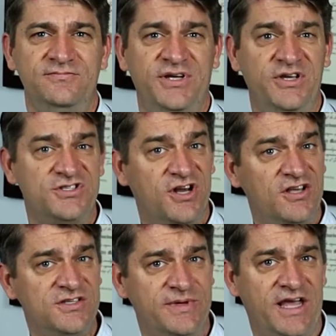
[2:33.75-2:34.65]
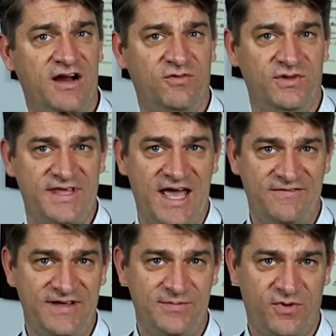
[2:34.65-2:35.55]
But you should also be careful with
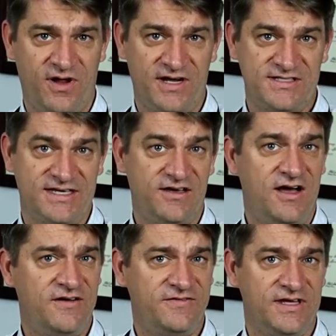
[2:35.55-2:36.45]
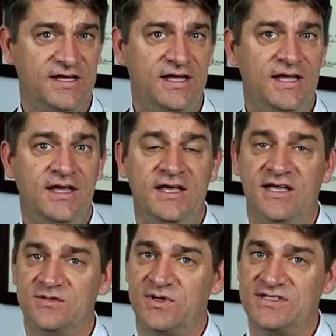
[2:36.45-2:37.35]
caffeine products like coffee,
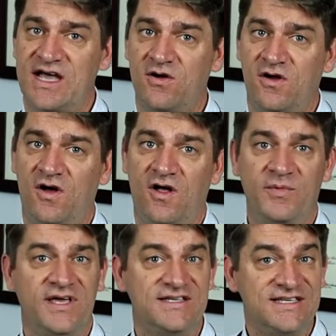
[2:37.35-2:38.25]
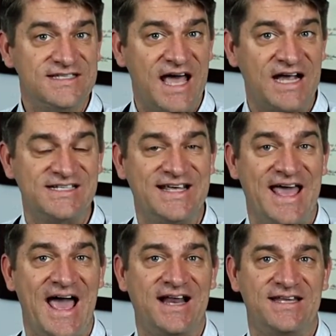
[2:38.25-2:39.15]
as well as alcohol, because these actually
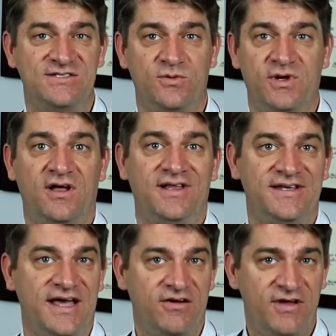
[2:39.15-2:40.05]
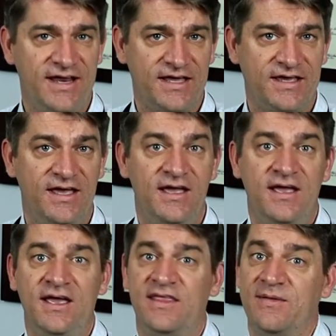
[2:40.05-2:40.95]
act as what we call a diuretic.
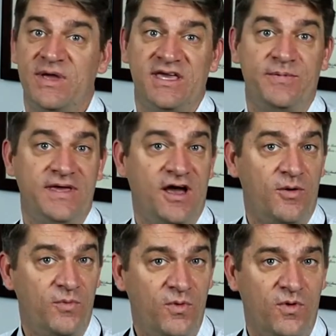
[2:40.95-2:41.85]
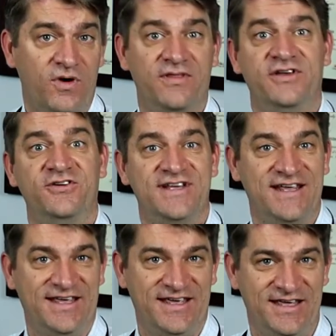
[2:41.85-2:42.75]
They make you pee out more than you're
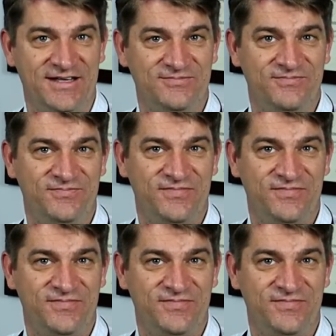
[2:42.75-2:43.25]
taking in.